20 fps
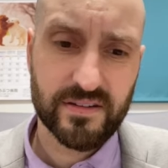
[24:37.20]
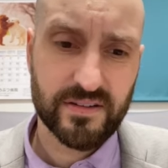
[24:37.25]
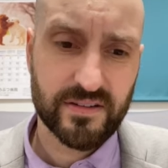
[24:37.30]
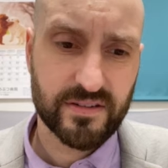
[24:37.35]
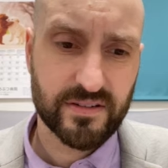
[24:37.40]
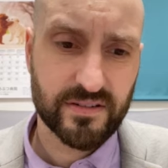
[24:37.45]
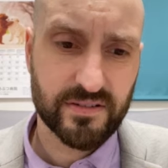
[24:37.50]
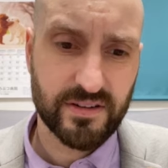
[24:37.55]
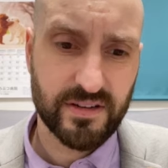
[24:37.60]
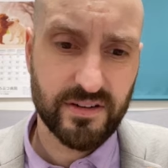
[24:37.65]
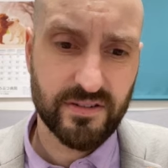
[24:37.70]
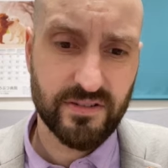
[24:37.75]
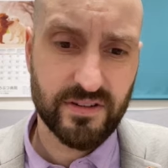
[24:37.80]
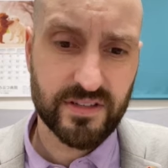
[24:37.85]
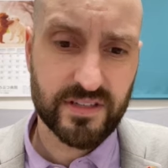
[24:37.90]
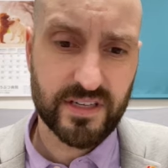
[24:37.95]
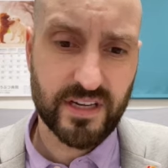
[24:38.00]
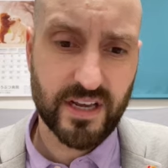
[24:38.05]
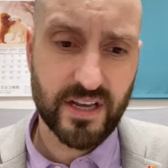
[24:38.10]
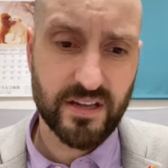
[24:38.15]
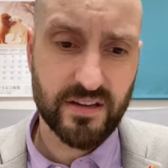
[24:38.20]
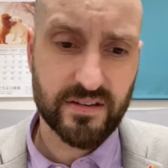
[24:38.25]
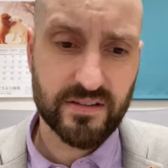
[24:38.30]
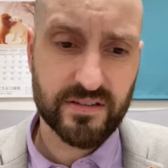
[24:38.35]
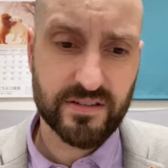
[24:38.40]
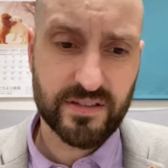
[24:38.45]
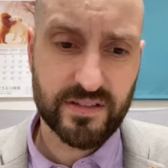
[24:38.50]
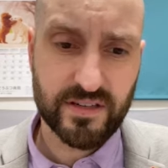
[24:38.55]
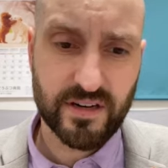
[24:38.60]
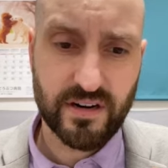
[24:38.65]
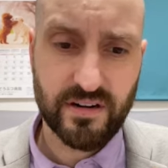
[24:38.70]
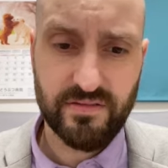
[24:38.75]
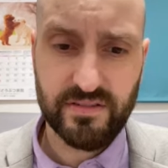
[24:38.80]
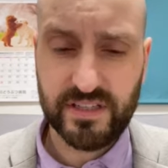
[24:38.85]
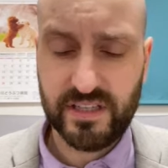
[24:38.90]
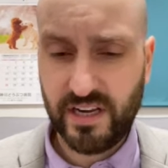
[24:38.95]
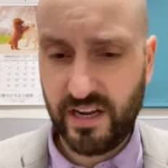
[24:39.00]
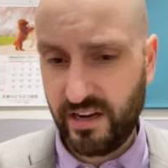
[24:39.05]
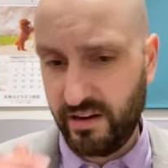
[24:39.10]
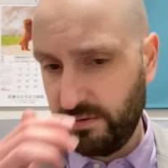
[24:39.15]
Do you know this yet? Start of a
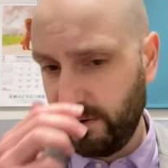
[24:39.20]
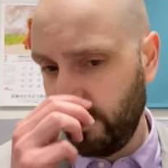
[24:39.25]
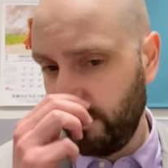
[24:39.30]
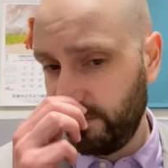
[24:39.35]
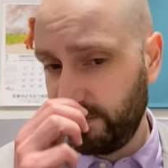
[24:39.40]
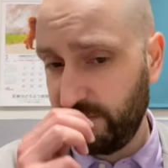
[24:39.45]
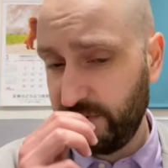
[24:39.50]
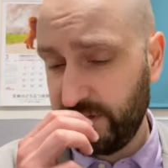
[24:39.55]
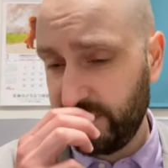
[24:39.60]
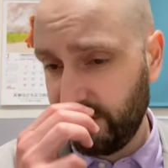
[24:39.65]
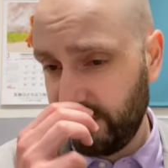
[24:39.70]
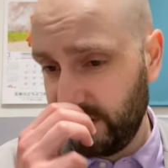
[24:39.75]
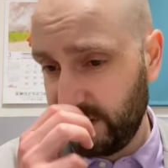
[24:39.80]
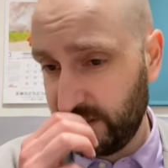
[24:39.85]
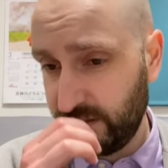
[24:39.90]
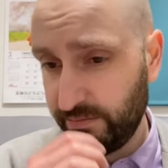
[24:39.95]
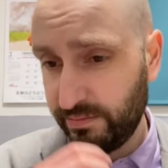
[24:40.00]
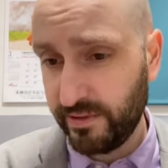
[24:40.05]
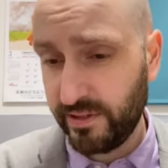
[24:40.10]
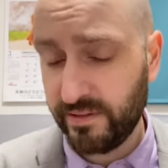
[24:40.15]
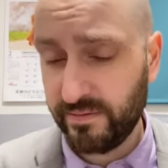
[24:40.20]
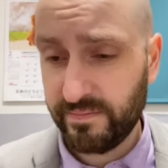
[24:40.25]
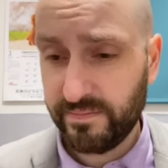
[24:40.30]
saying about parental discipline.